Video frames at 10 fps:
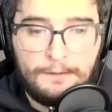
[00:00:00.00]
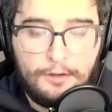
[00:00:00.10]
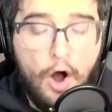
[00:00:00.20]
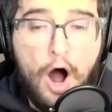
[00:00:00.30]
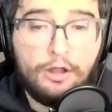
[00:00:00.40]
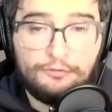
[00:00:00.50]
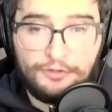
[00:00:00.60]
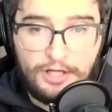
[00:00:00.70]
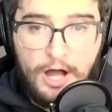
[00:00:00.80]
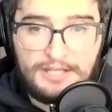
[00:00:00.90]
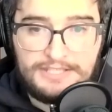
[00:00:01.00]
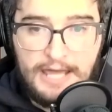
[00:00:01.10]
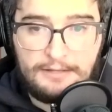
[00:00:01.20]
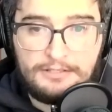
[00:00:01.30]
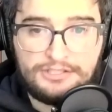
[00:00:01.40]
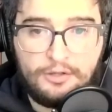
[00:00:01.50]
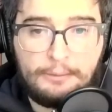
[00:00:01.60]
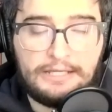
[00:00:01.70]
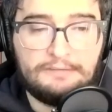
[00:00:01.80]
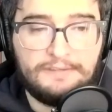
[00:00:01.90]
all of your content. So I'm
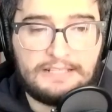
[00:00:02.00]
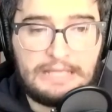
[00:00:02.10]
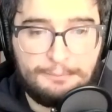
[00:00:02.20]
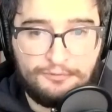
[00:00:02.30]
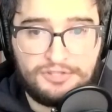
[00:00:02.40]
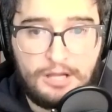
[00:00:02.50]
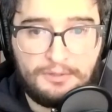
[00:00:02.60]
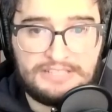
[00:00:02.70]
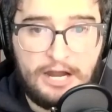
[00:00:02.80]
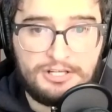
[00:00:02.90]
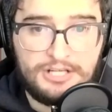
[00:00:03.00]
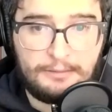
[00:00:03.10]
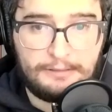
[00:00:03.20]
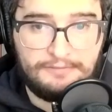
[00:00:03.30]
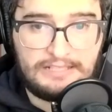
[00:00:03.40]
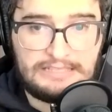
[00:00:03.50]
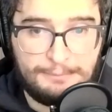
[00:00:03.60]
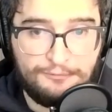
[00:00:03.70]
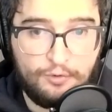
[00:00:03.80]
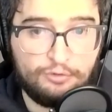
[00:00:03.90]
going to give an example for Talking to Me Tire I'm going to give an example
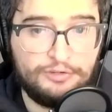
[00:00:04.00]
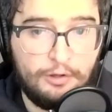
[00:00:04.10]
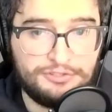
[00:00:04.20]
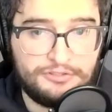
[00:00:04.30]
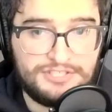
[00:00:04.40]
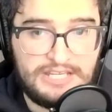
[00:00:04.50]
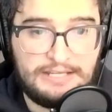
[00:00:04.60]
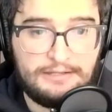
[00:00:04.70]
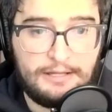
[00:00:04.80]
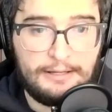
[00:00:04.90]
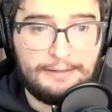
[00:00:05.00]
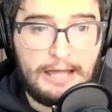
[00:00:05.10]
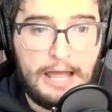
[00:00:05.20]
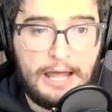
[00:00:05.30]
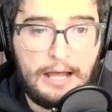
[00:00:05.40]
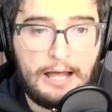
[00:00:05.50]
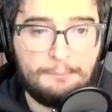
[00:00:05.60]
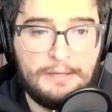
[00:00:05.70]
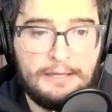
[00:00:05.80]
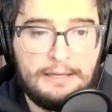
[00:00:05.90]
for Realtors and uh, um,
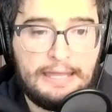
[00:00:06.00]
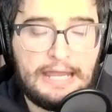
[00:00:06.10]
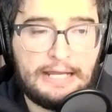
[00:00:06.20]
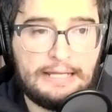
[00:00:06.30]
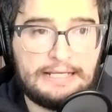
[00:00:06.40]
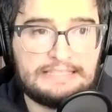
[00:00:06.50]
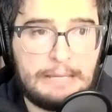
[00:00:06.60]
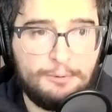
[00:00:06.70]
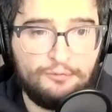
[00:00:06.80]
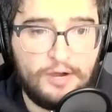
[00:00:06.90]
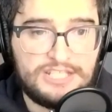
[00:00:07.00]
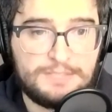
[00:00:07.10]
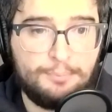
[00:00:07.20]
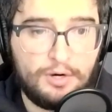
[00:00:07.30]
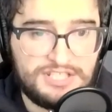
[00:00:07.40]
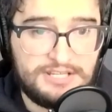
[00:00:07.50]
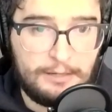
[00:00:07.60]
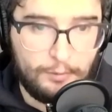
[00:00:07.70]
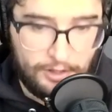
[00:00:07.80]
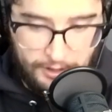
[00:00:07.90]
a example for a sports
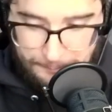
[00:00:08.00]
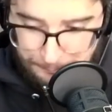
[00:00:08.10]
network,